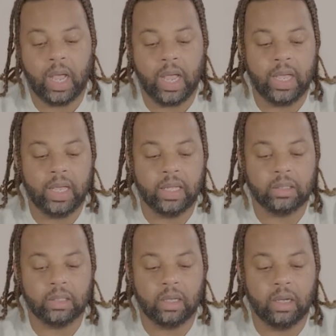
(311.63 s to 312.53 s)

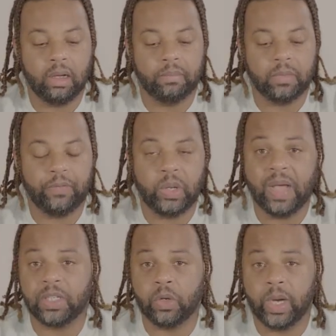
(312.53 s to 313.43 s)
And um, if you
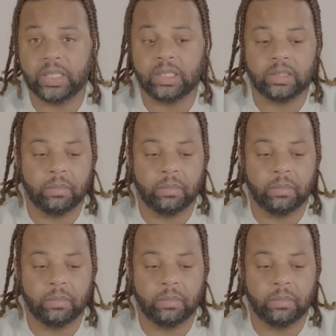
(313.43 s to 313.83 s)
have any questions